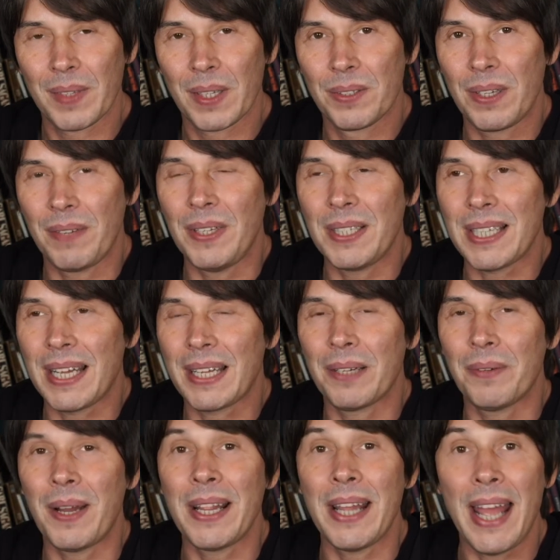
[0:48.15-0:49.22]
So if you take
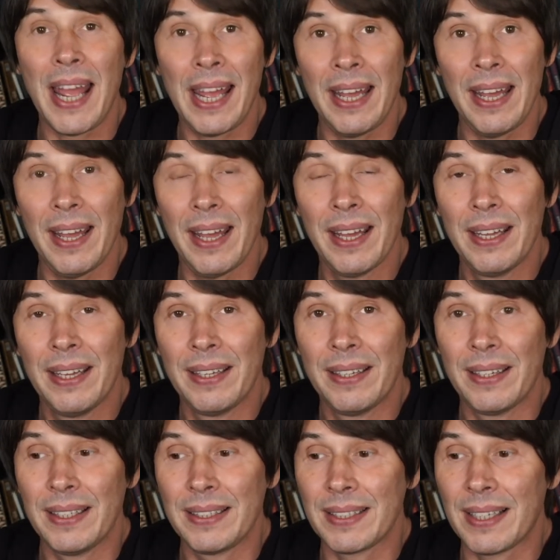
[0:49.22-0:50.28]
away the air,
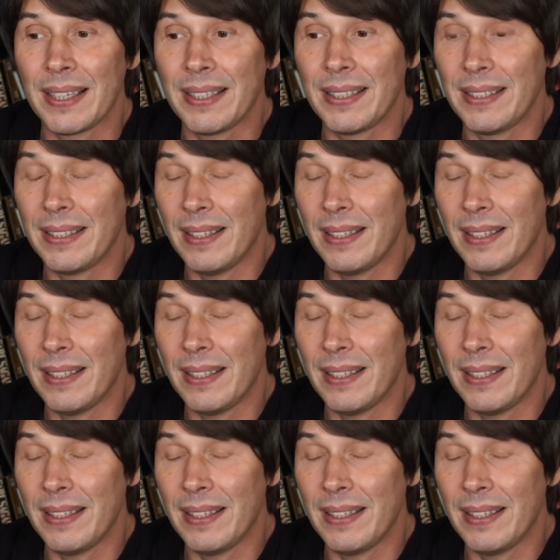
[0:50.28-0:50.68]
as I